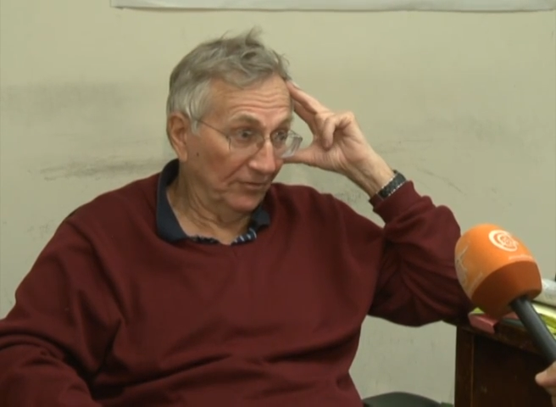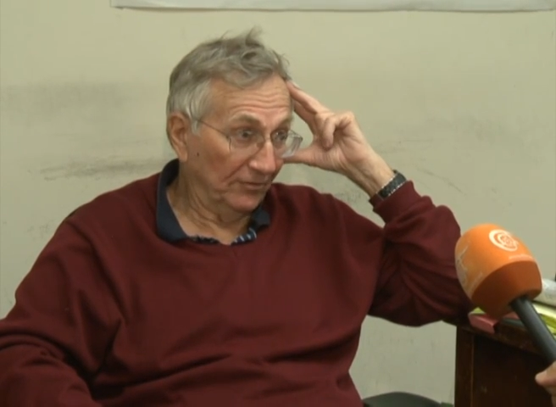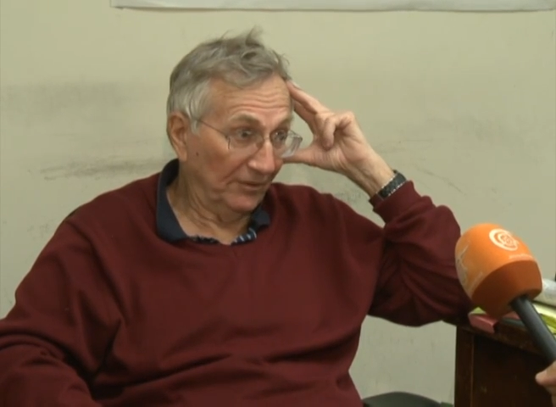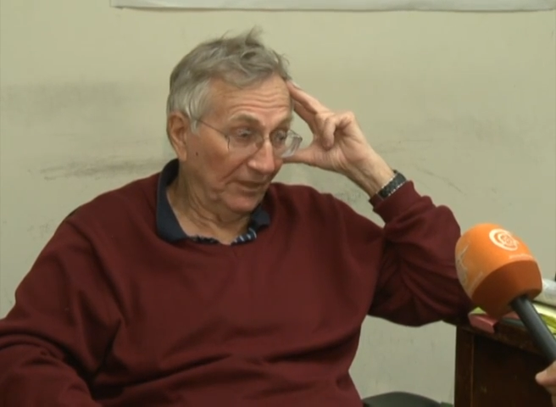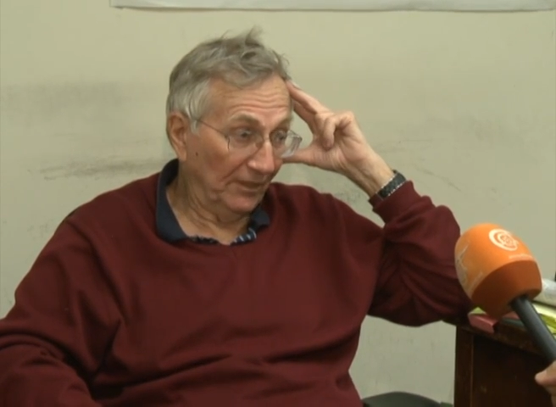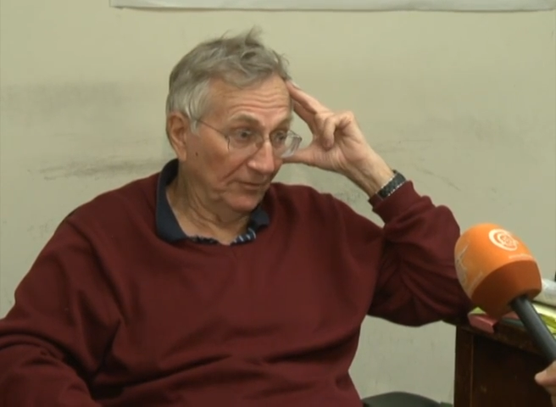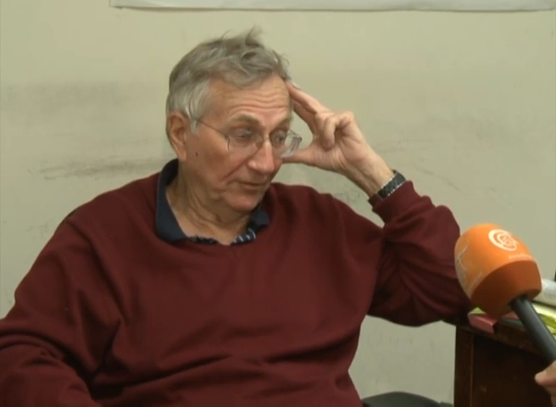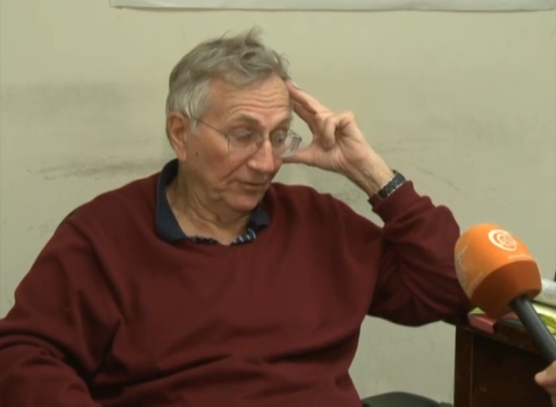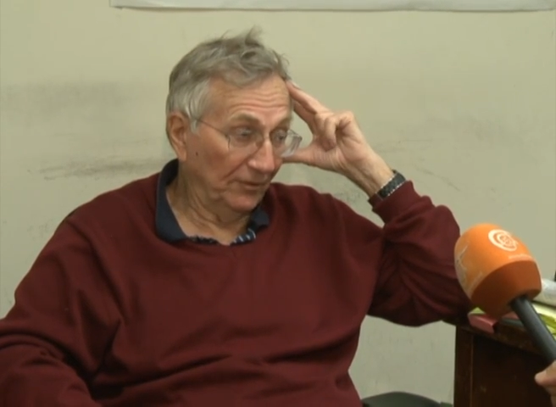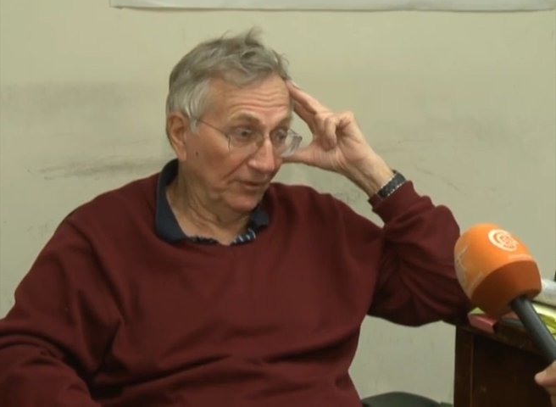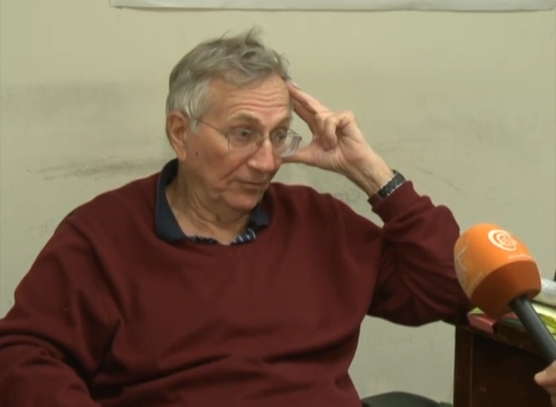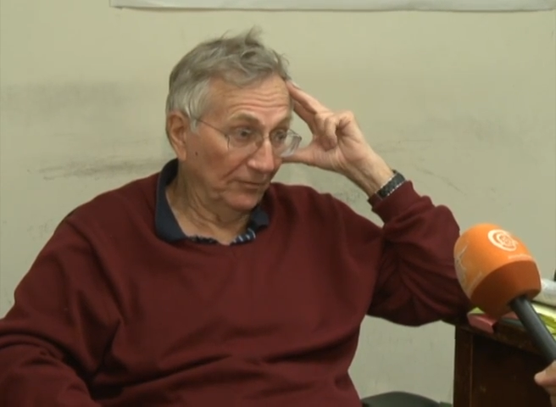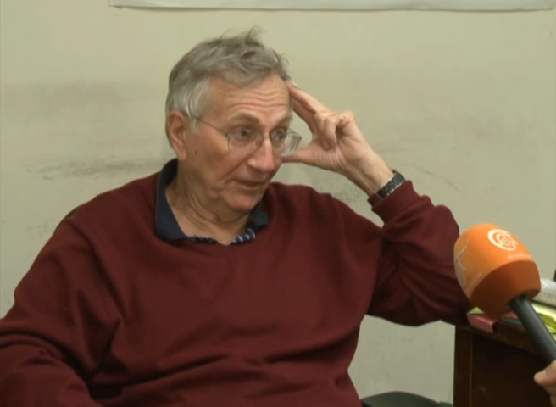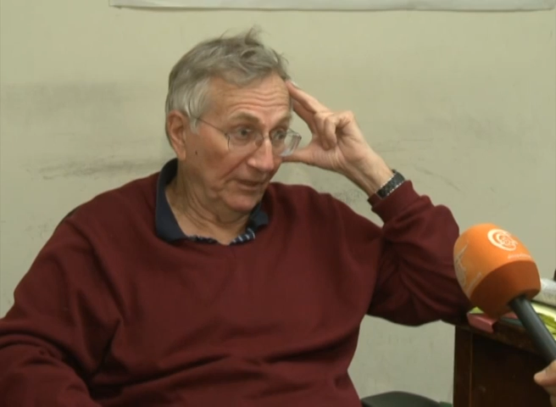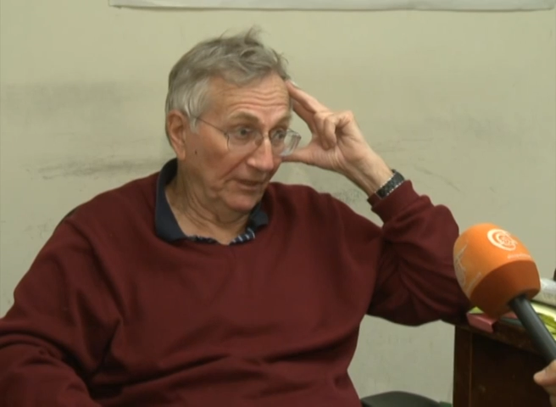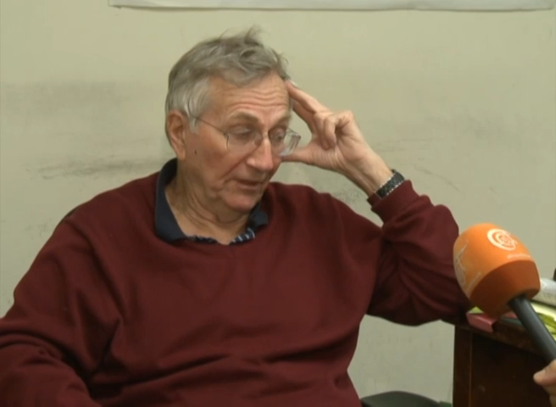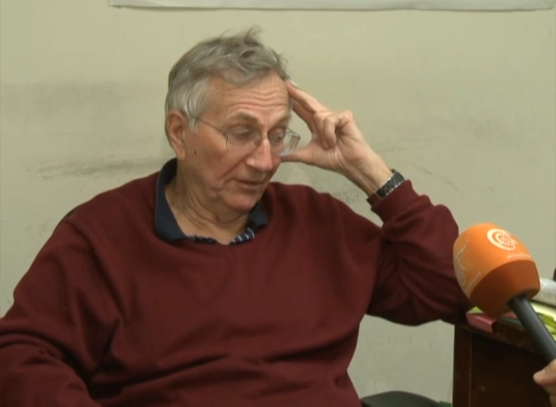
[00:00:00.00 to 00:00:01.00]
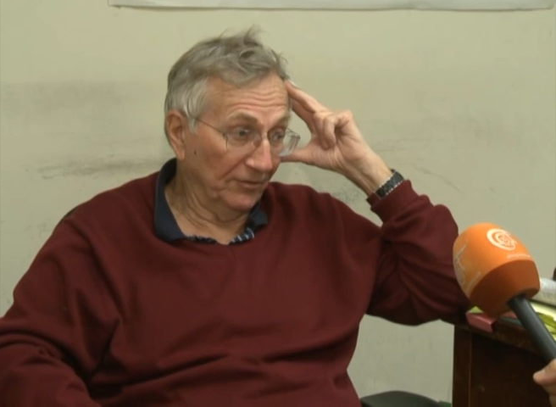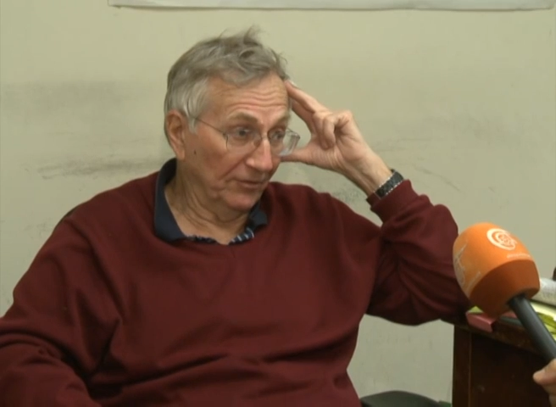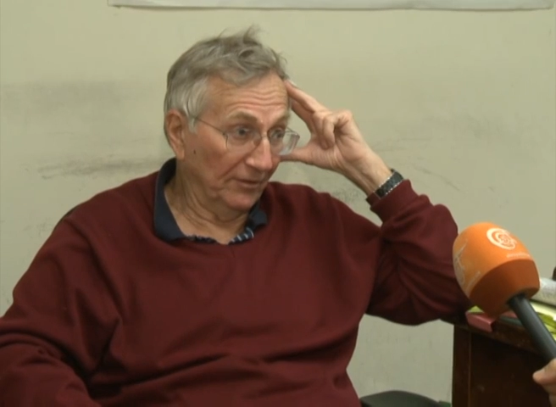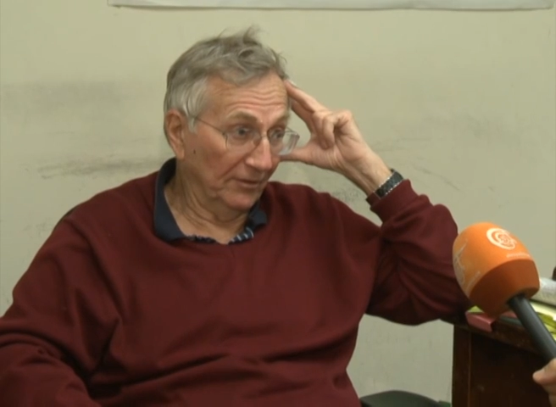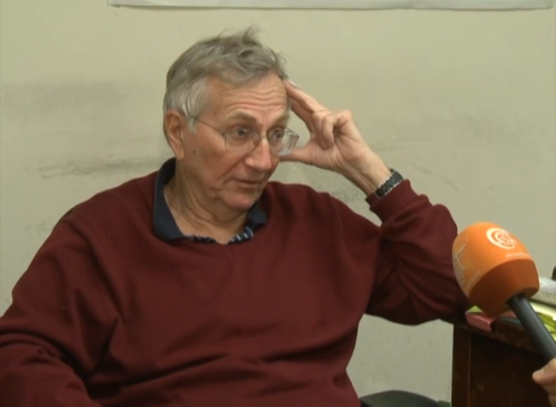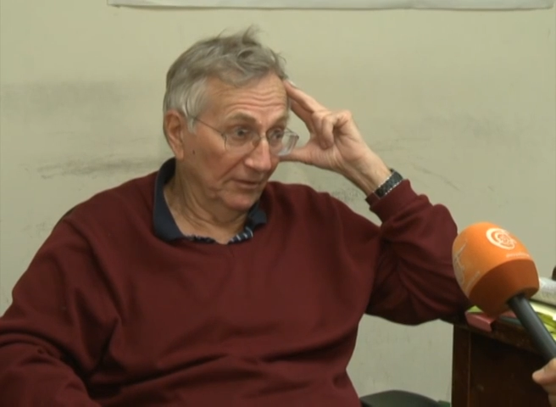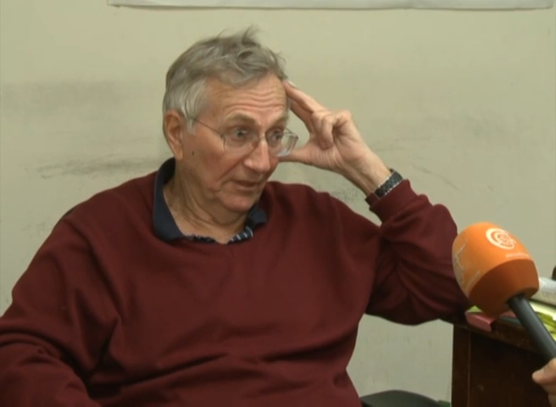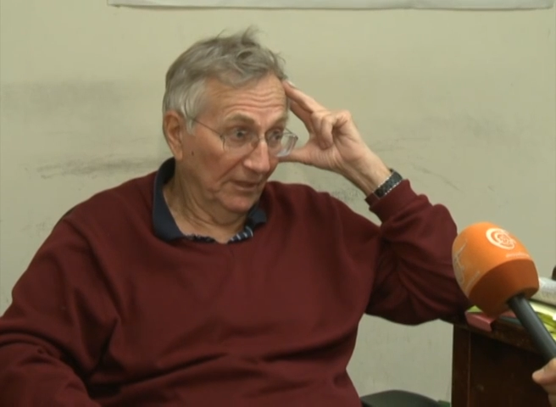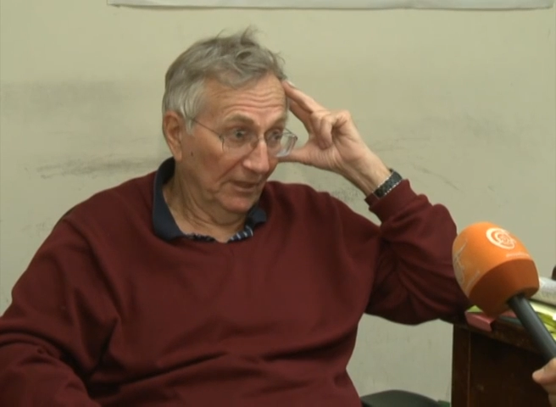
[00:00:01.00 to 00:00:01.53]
and times when you don't need Israel.